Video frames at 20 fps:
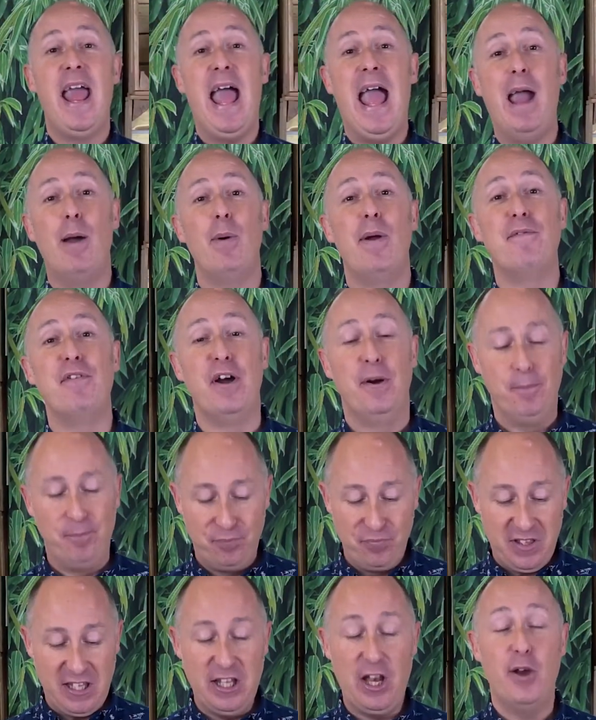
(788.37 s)
However,
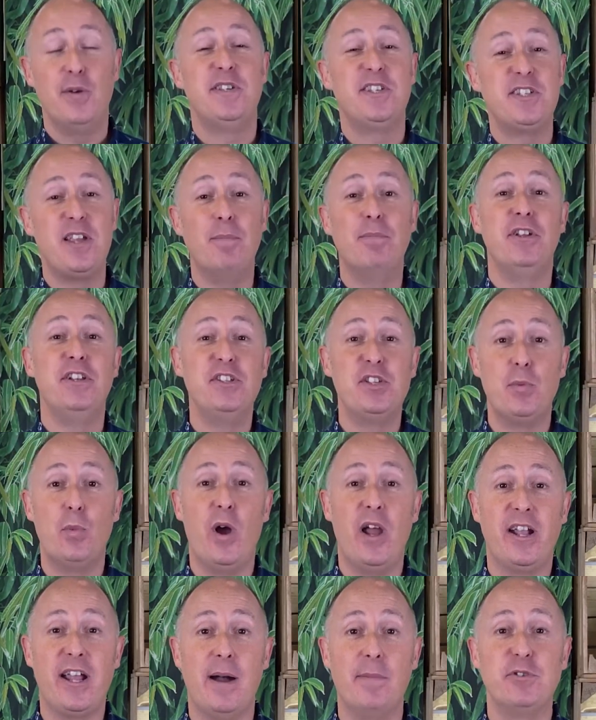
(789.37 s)
it's something to
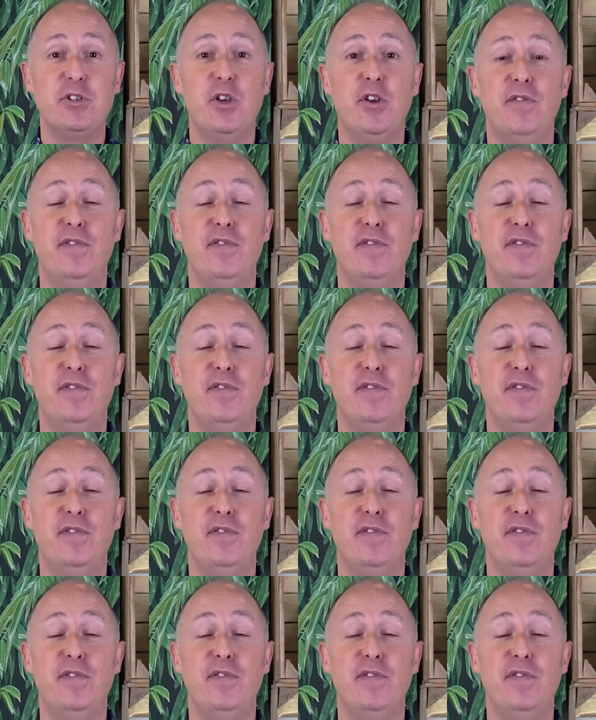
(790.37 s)
work up to.